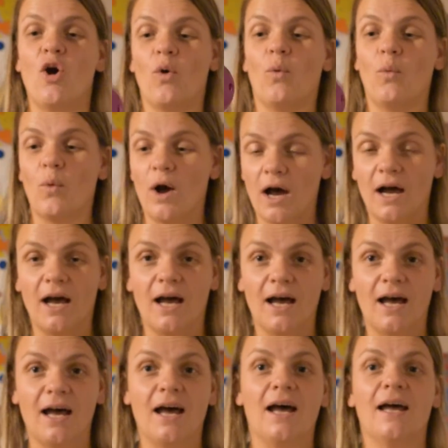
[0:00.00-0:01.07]

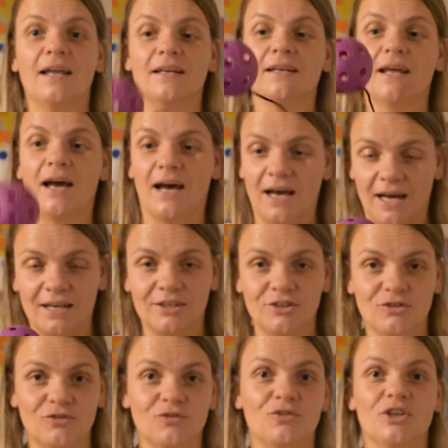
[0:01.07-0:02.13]

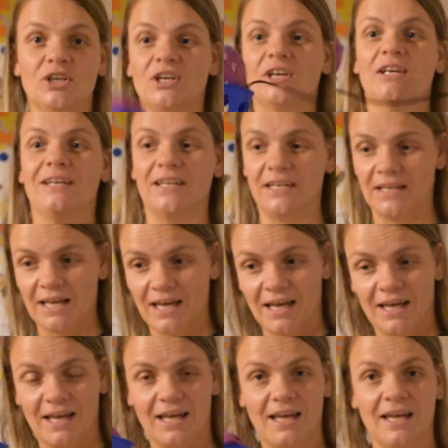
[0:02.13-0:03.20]

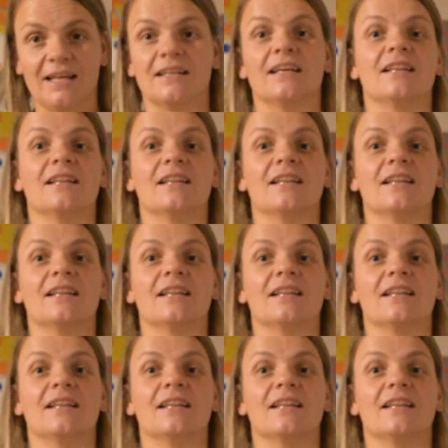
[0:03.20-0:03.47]
108,